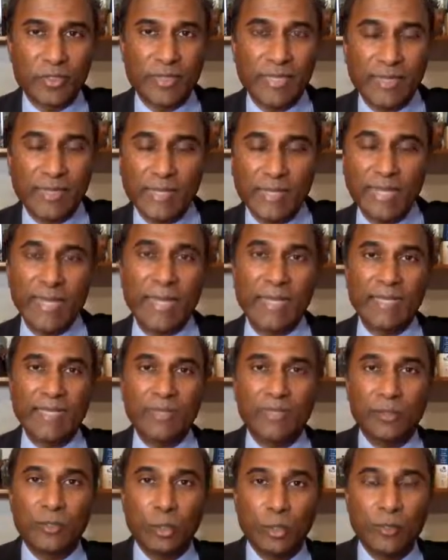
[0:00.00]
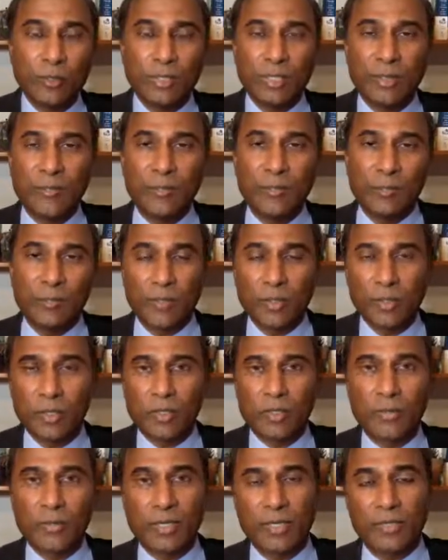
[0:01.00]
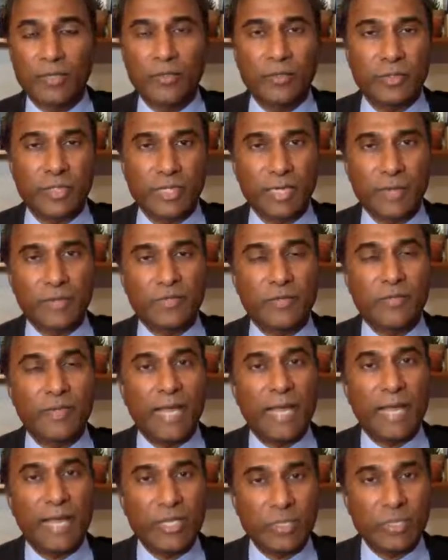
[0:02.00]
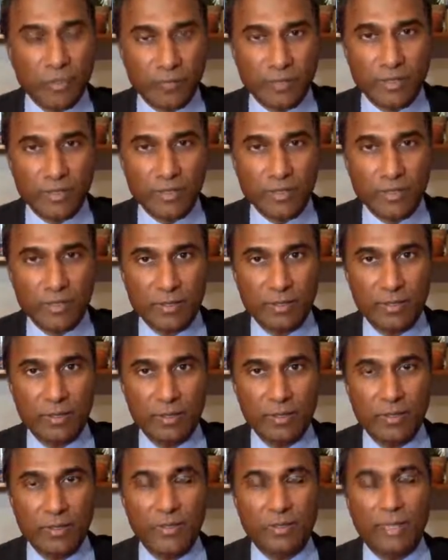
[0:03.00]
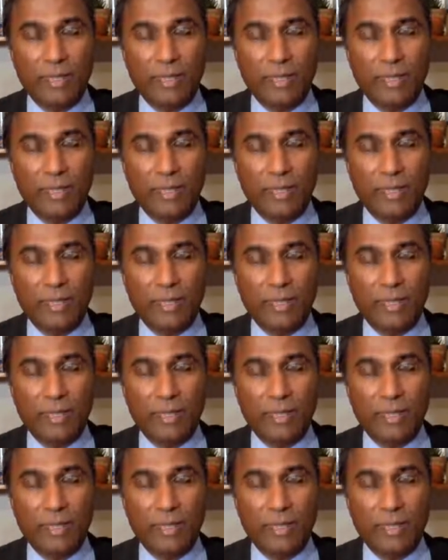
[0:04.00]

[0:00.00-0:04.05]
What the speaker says: So then they added aluminum and mercury and other types of adjuvants.